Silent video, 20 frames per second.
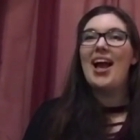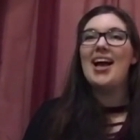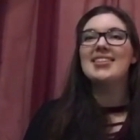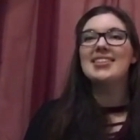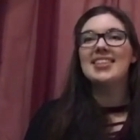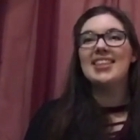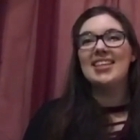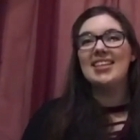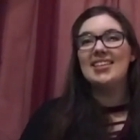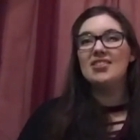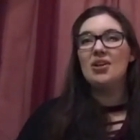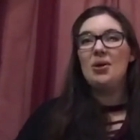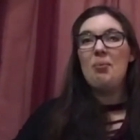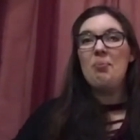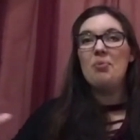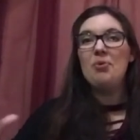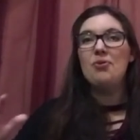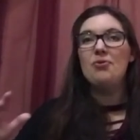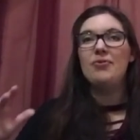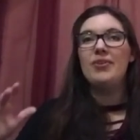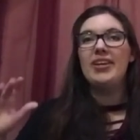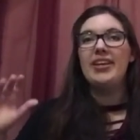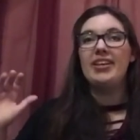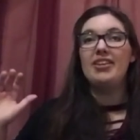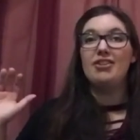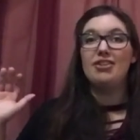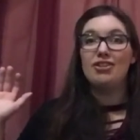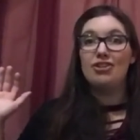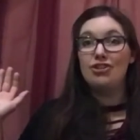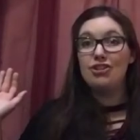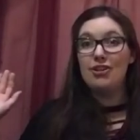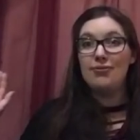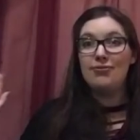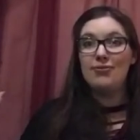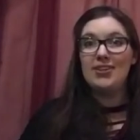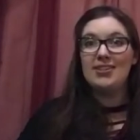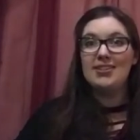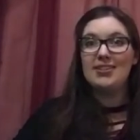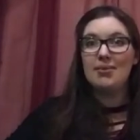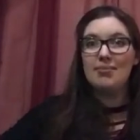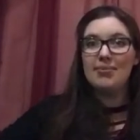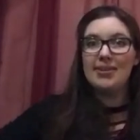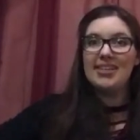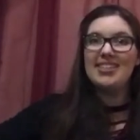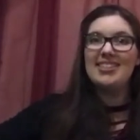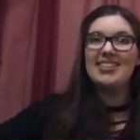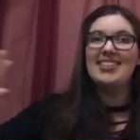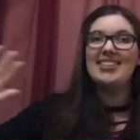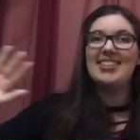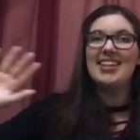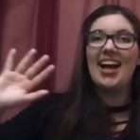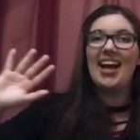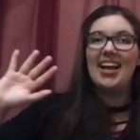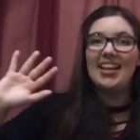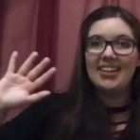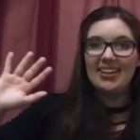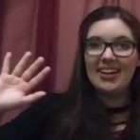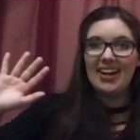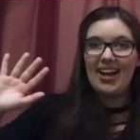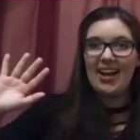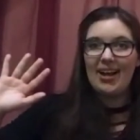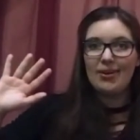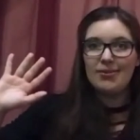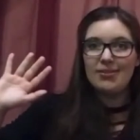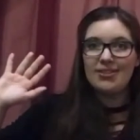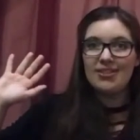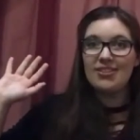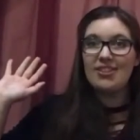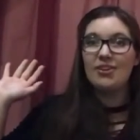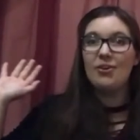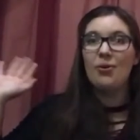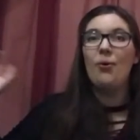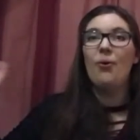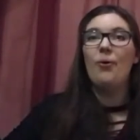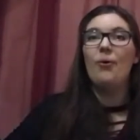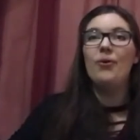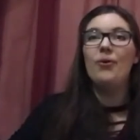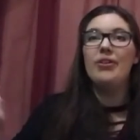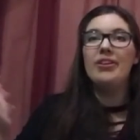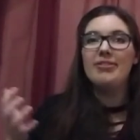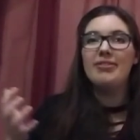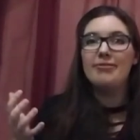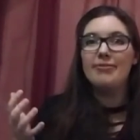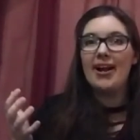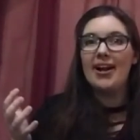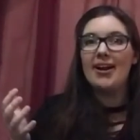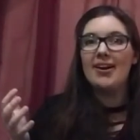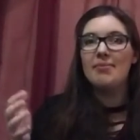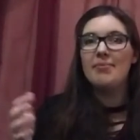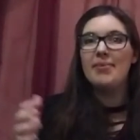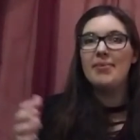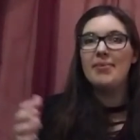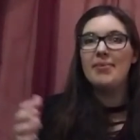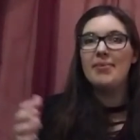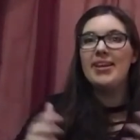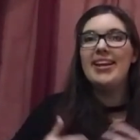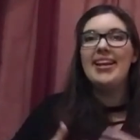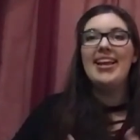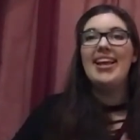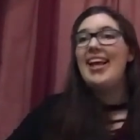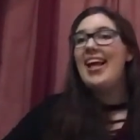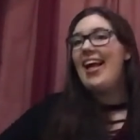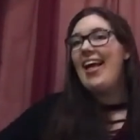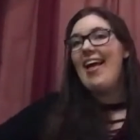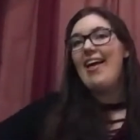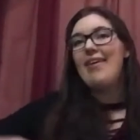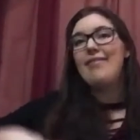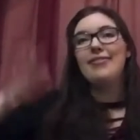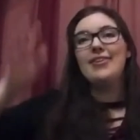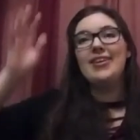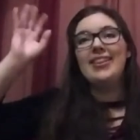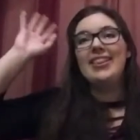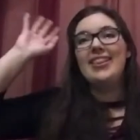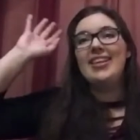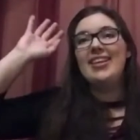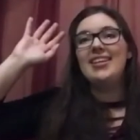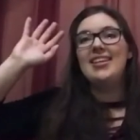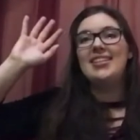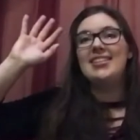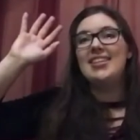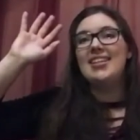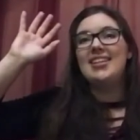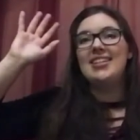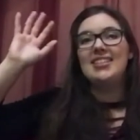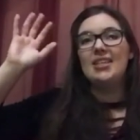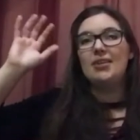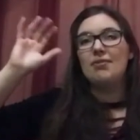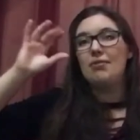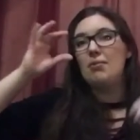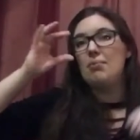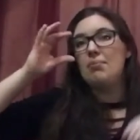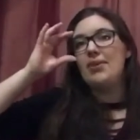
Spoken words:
as things are moving and you're shifting somebody's entire house, their whole environment, everything is in a different